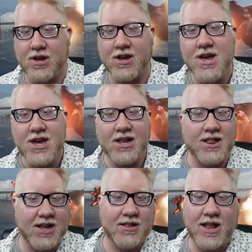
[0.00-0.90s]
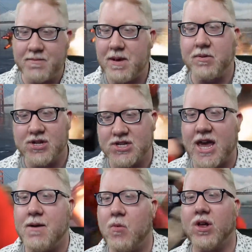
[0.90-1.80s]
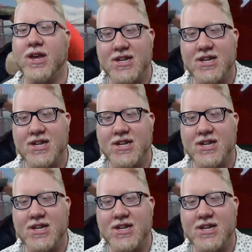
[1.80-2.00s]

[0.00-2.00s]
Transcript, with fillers: uh, uh letting people escape while he